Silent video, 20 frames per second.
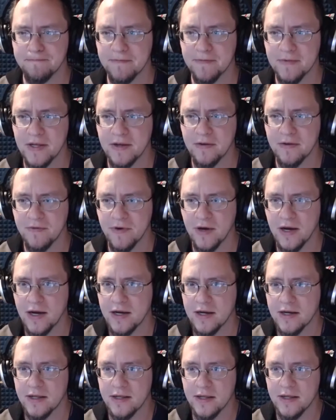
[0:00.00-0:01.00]
If
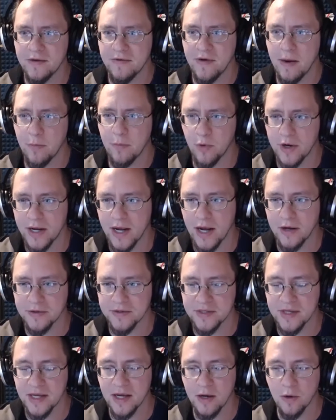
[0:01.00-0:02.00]
I bring
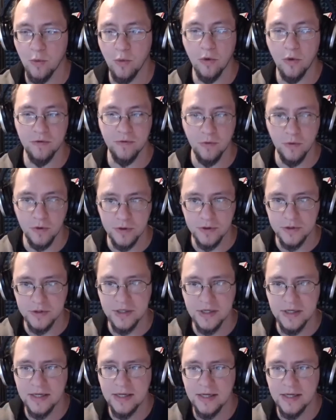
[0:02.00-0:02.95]
out, say, a Warforge,